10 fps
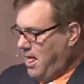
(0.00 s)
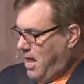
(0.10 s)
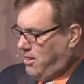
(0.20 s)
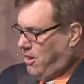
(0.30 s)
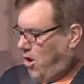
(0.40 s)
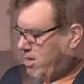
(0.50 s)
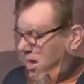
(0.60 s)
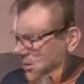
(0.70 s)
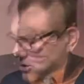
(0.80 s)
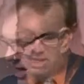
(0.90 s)
And the Lord
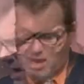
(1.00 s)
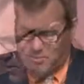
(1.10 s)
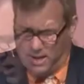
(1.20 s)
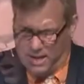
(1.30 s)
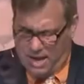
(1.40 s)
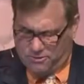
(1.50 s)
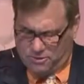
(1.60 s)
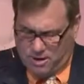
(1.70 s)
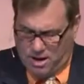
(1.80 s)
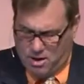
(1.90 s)
called Samuel. He
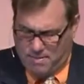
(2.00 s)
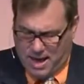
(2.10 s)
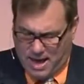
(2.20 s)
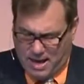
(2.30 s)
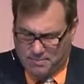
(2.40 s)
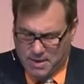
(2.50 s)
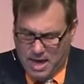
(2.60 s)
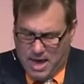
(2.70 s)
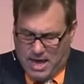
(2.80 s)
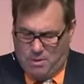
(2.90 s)
answered, "Here am I."
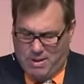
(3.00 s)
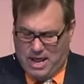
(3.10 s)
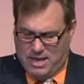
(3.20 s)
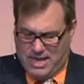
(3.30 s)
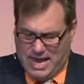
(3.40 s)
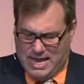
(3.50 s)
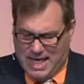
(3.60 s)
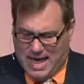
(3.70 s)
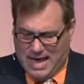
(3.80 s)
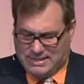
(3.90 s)
And he ran unto
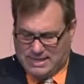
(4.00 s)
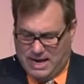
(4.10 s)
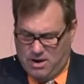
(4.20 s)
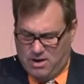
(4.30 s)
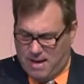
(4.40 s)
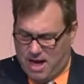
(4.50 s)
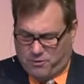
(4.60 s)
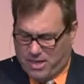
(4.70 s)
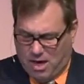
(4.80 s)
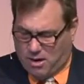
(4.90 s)
Eli and said, "Here am I,
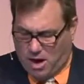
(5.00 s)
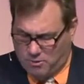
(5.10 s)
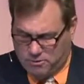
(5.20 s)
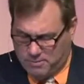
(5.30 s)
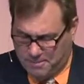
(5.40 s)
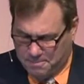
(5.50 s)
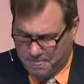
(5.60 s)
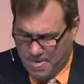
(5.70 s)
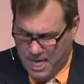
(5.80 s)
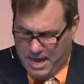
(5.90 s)
for thou callest me."
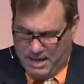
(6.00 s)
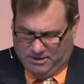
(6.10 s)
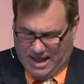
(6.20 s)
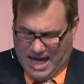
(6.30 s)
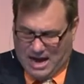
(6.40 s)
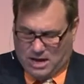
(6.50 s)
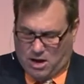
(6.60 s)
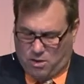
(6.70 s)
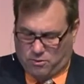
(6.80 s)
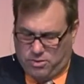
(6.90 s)
And he said, "I
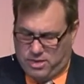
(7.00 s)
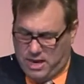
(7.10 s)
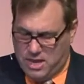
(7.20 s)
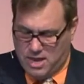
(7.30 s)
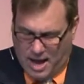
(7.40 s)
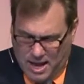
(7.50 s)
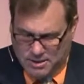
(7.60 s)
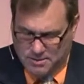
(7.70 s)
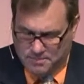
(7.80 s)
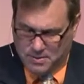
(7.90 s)
called thee
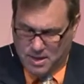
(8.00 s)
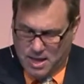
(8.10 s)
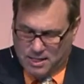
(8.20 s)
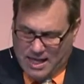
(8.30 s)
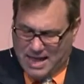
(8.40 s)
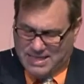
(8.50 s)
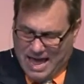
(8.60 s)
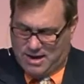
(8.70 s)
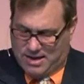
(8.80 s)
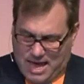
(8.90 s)
not. Lie
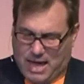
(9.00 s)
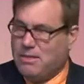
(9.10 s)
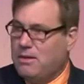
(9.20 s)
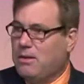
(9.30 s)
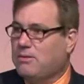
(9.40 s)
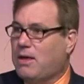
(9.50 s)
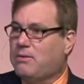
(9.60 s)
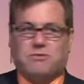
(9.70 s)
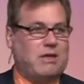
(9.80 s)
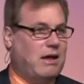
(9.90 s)
down again." You know,
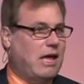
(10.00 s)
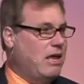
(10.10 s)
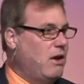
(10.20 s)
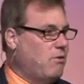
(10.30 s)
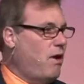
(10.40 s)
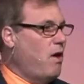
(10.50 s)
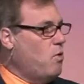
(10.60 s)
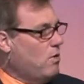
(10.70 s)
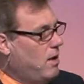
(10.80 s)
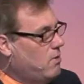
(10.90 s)
it's like, can you hear a
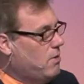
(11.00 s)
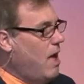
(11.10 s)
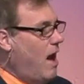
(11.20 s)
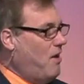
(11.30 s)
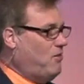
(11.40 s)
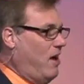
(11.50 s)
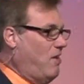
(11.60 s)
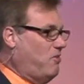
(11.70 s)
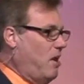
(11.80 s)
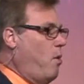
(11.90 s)
foghorn and leghorn? I'll say, I'll
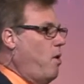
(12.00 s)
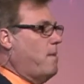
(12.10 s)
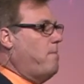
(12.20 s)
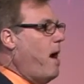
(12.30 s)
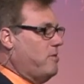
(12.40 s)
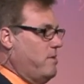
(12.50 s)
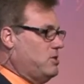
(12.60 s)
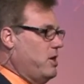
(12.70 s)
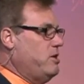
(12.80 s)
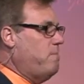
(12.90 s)
say, "Boy, you bother me,
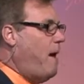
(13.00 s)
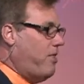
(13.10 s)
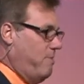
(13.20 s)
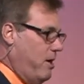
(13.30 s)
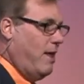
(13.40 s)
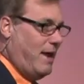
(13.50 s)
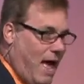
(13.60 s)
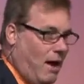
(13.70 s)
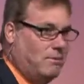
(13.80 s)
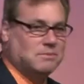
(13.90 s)
son. You bother me. Go lay down."